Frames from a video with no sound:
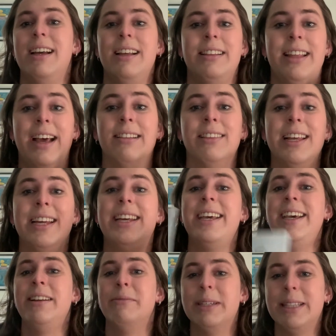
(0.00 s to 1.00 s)
that link
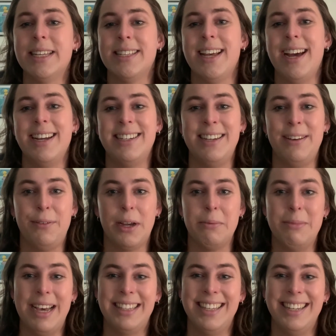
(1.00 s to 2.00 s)
in with the scientific
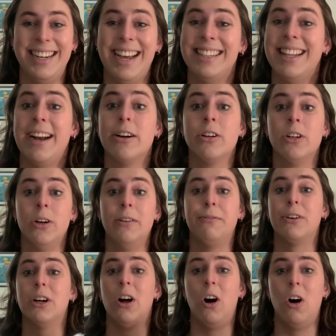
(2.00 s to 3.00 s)
method and that are good
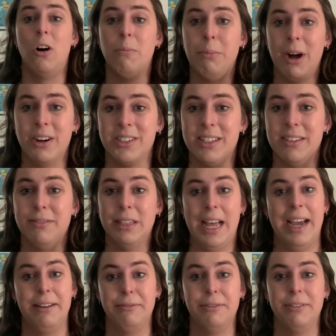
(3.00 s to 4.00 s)
for all parts of
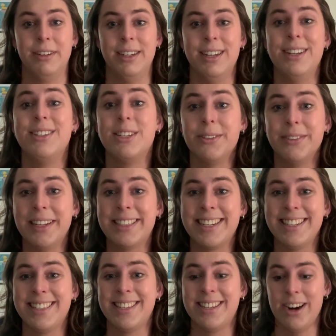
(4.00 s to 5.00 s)
life. So let's
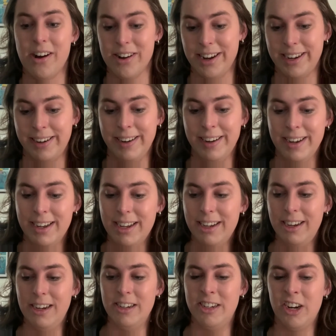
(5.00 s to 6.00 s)
get started.
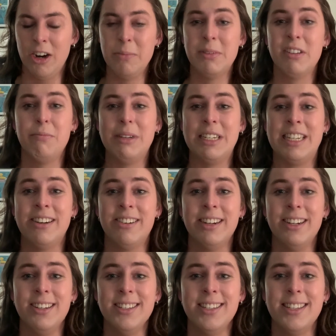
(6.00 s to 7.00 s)
In terms of
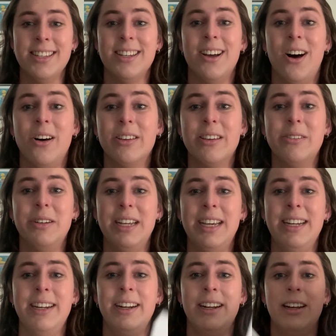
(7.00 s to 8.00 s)
materials, all you
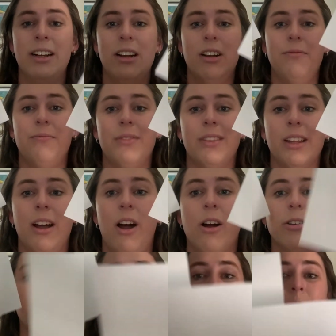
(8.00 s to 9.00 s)
need
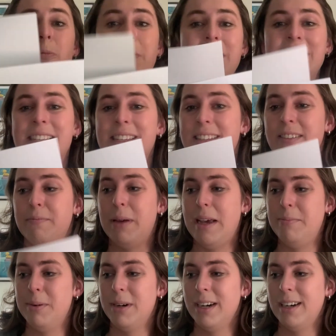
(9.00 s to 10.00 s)
are 2 pieces of
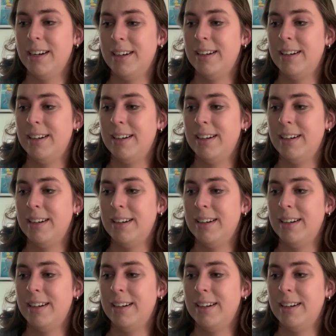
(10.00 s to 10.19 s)
paper